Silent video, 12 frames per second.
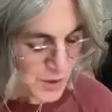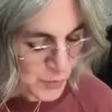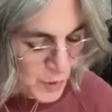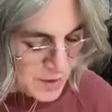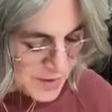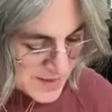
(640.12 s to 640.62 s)
to
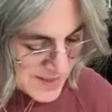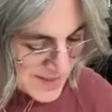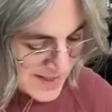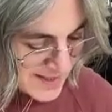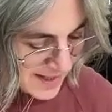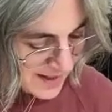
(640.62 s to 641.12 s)
one
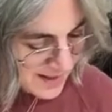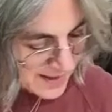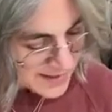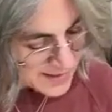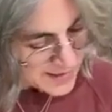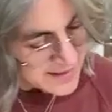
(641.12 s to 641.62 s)

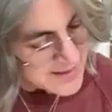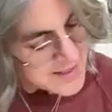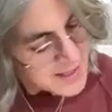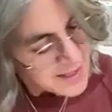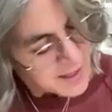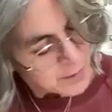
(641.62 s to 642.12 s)
side,
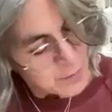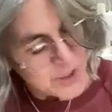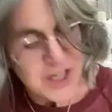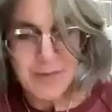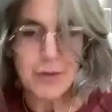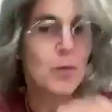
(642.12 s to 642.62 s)

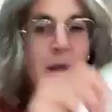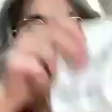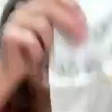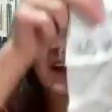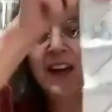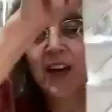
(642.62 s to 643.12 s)
whichever way
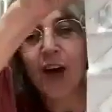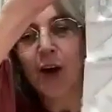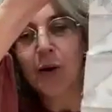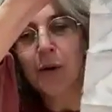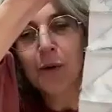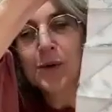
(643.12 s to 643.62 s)
they
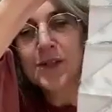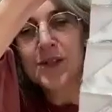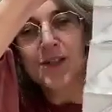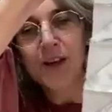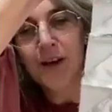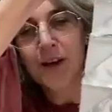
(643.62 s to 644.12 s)
go.
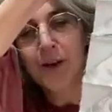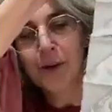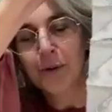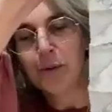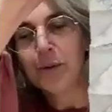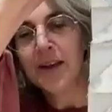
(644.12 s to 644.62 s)

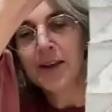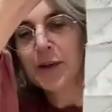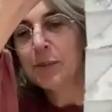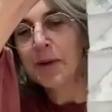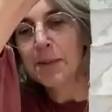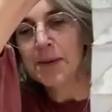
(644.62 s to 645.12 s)
So it
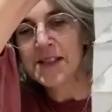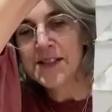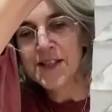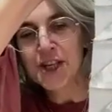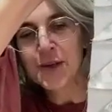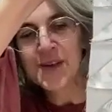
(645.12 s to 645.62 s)
could be a bit
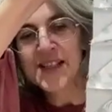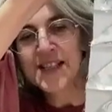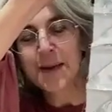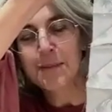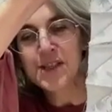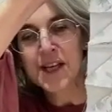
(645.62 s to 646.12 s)
skewy
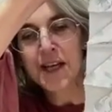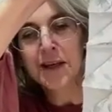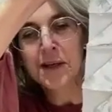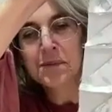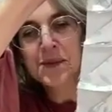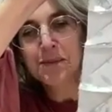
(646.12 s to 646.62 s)

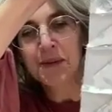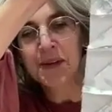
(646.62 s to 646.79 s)
sometimes,